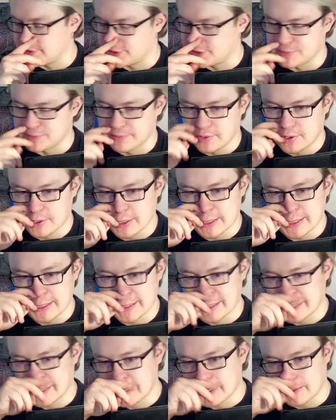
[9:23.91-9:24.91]

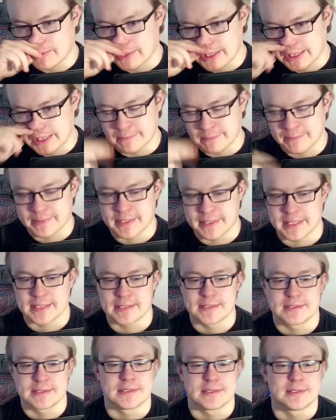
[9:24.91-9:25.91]
smaller and lower
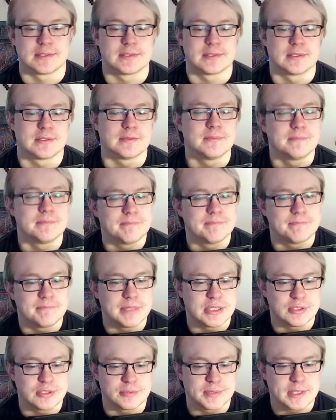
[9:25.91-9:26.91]
impact
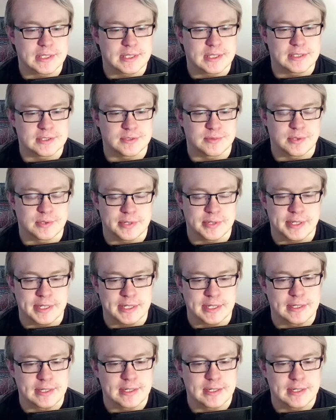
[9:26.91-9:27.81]
Beetrooper cards you were running.